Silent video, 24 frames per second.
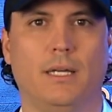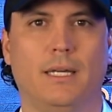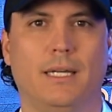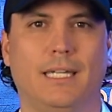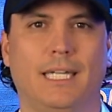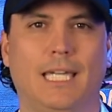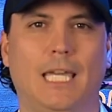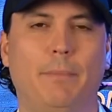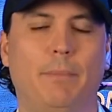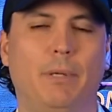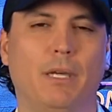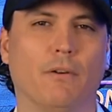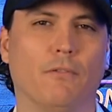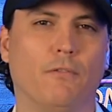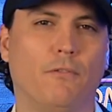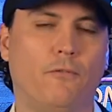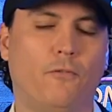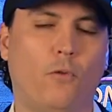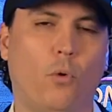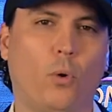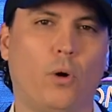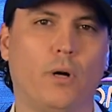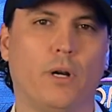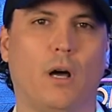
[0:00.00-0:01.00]
keeping a
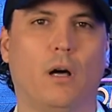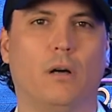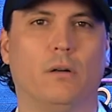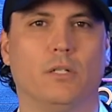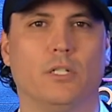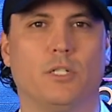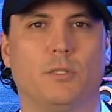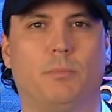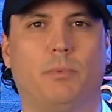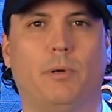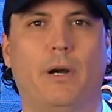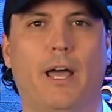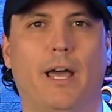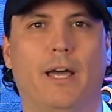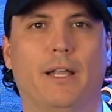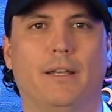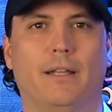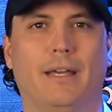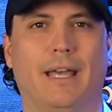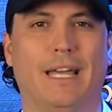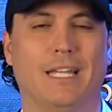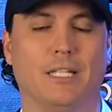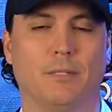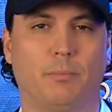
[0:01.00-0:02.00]
$4
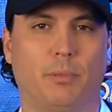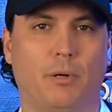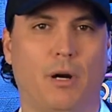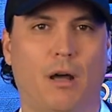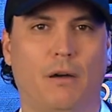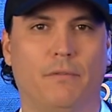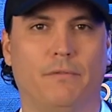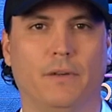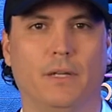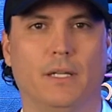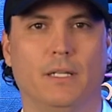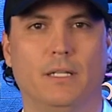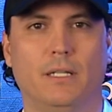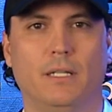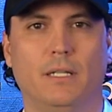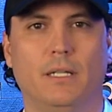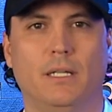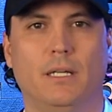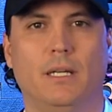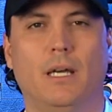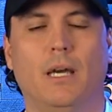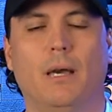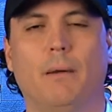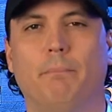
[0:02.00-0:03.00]
spread as profit.
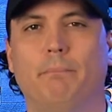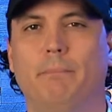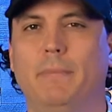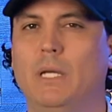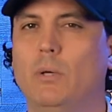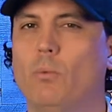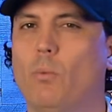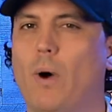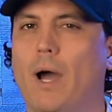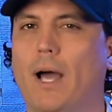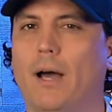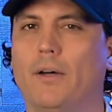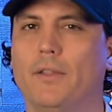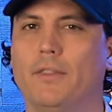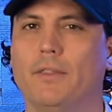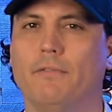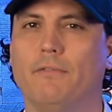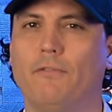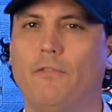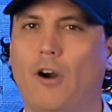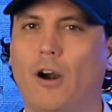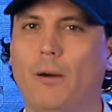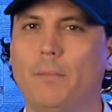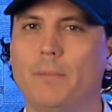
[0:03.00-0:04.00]
Meanwhile, the
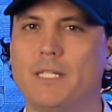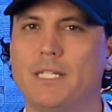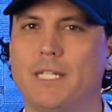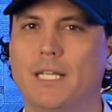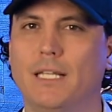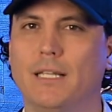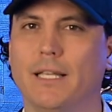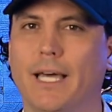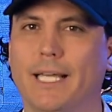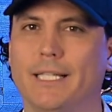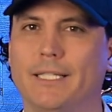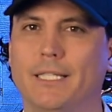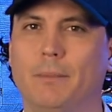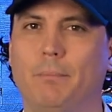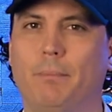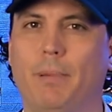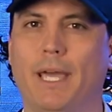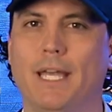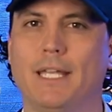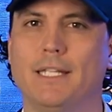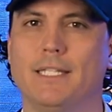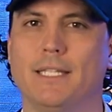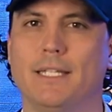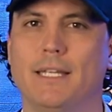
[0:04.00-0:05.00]
pharmacy likely
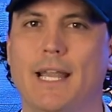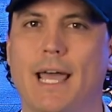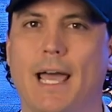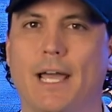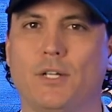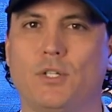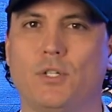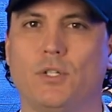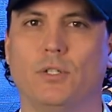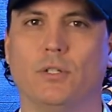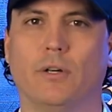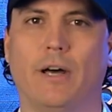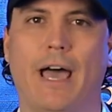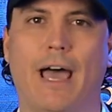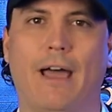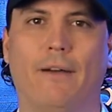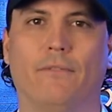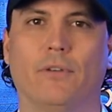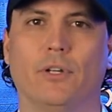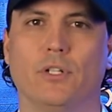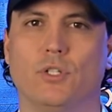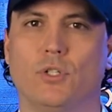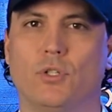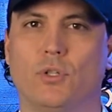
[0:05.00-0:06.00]
pays the national
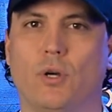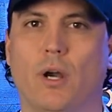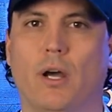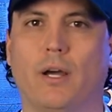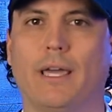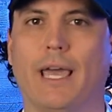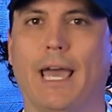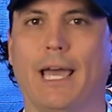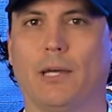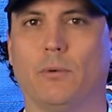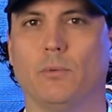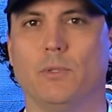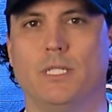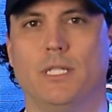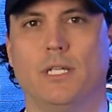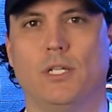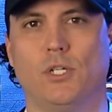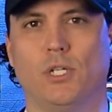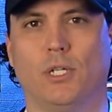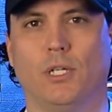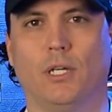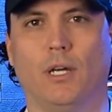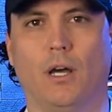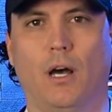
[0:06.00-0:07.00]
average drug
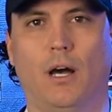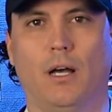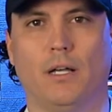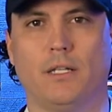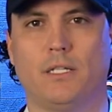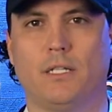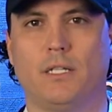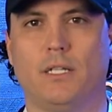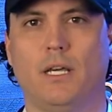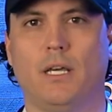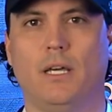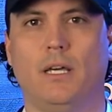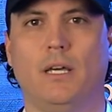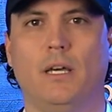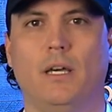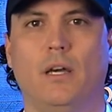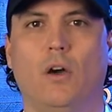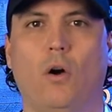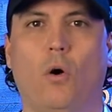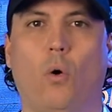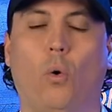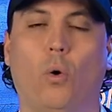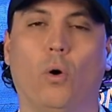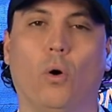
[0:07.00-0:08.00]
acquisition cost,
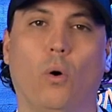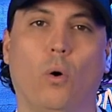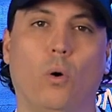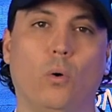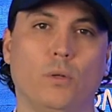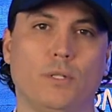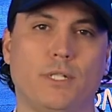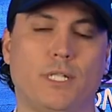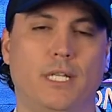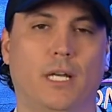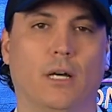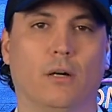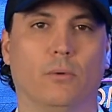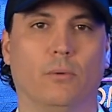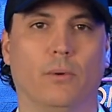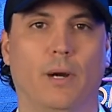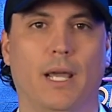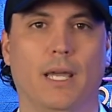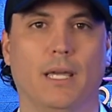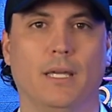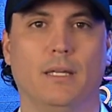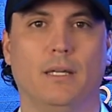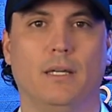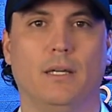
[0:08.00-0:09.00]
or wholesale
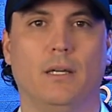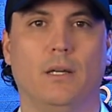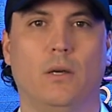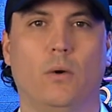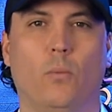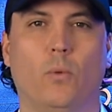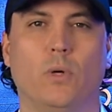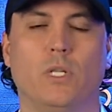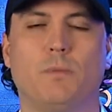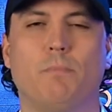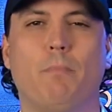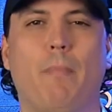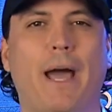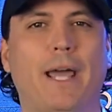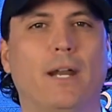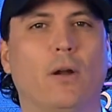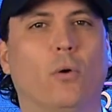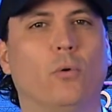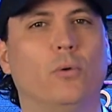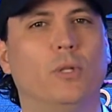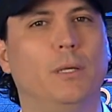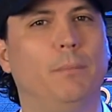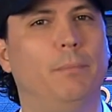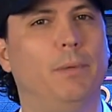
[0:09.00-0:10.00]
rate, which might
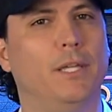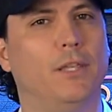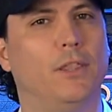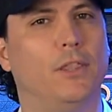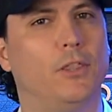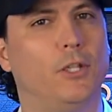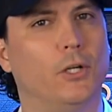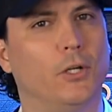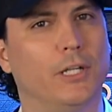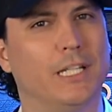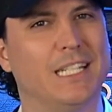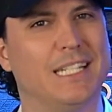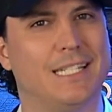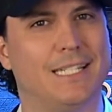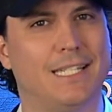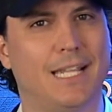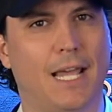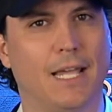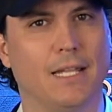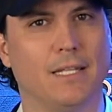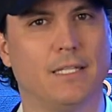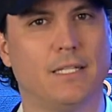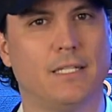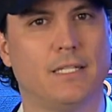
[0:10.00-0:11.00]
only be 30
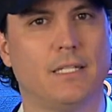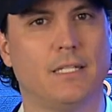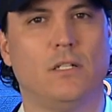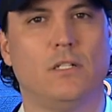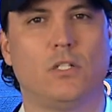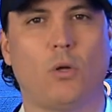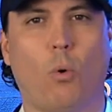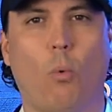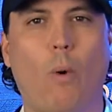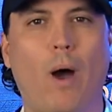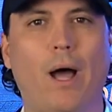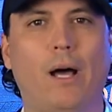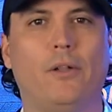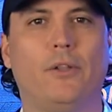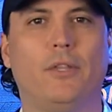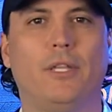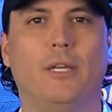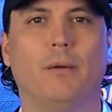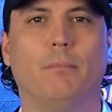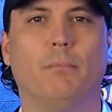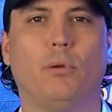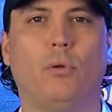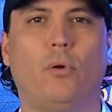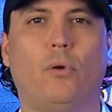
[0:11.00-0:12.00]
cents. So while
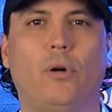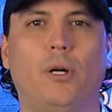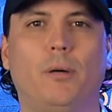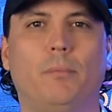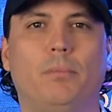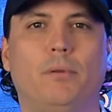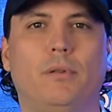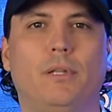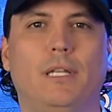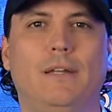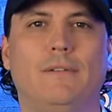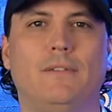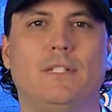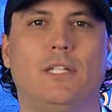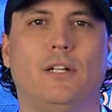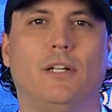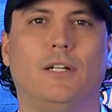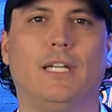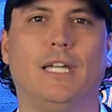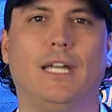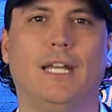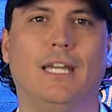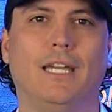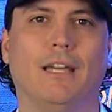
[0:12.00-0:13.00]
the employer believes they're
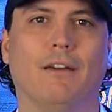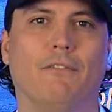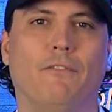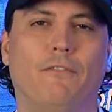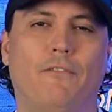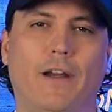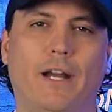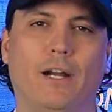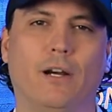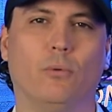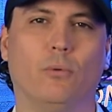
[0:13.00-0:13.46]
getting a fair